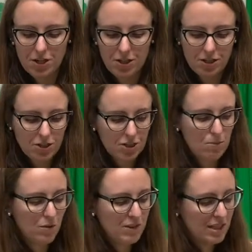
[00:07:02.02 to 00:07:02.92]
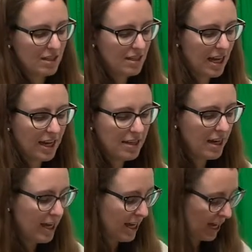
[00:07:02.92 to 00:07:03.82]
and you just move it to the side,
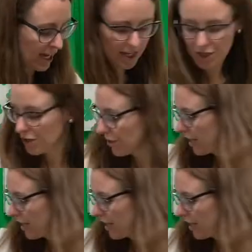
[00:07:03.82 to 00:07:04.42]
and you're going to